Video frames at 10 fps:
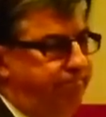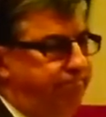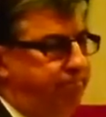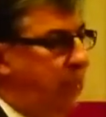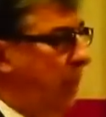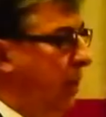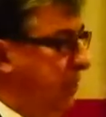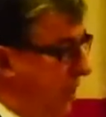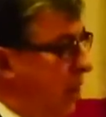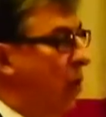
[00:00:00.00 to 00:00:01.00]

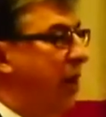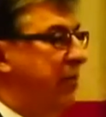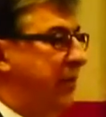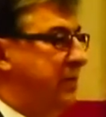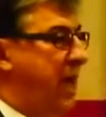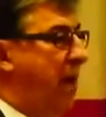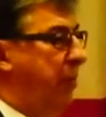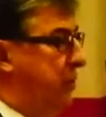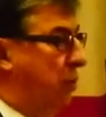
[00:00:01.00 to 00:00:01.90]
But then a lot of things happened,